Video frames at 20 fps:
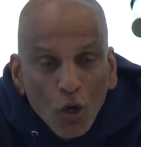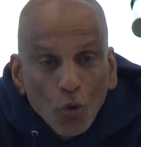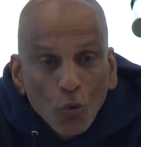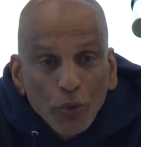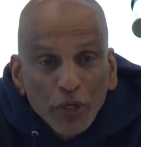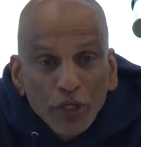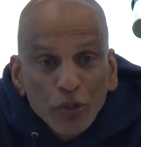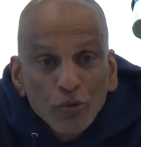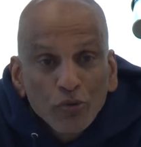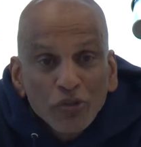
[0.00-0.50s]

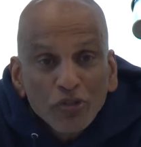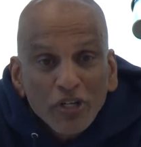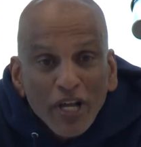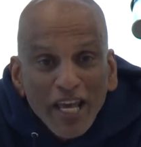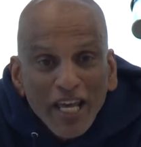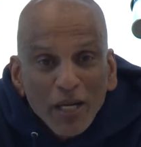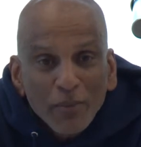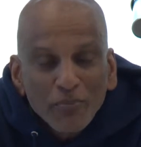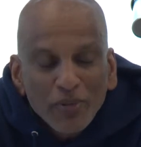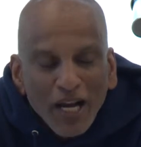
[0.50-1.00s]
We used
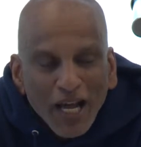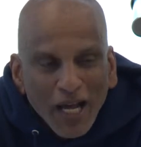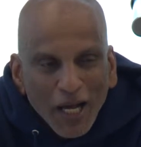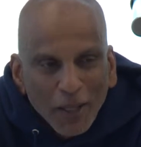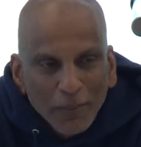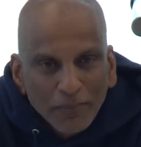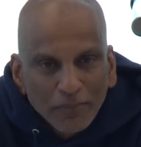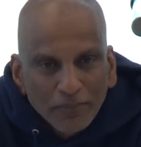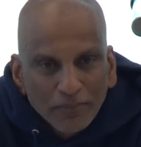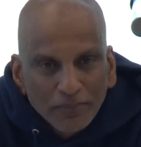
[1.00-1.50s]

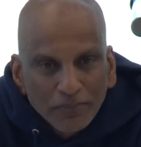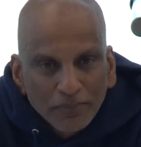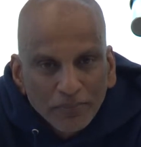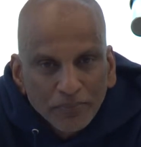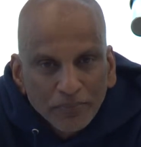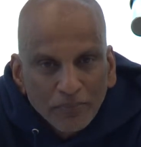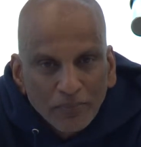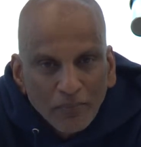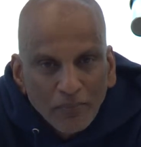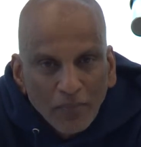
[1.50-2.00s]
Abraham
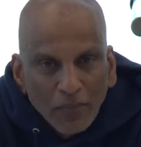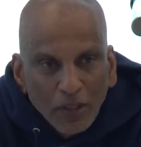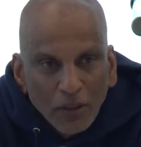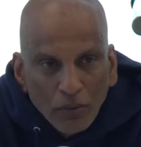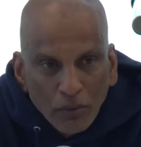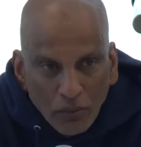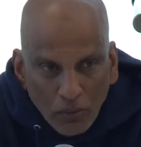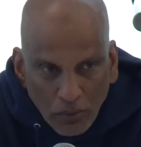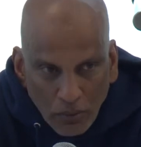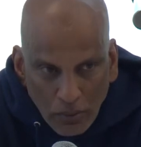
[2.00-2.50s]

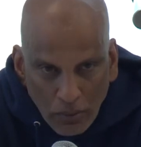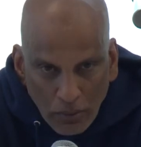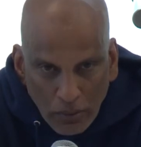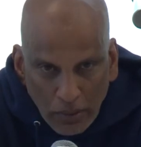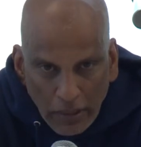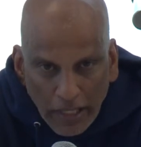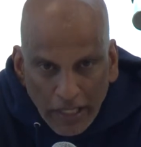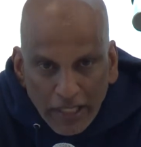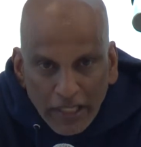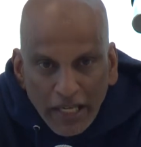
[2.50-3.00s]

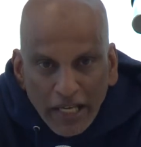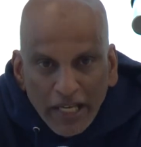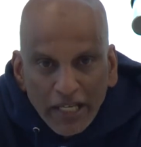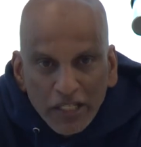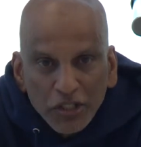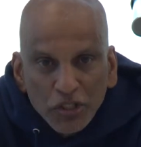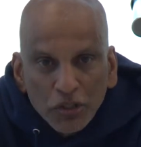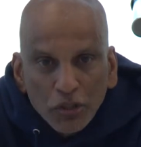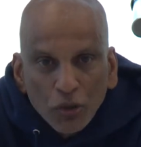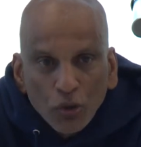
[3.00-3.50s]
in his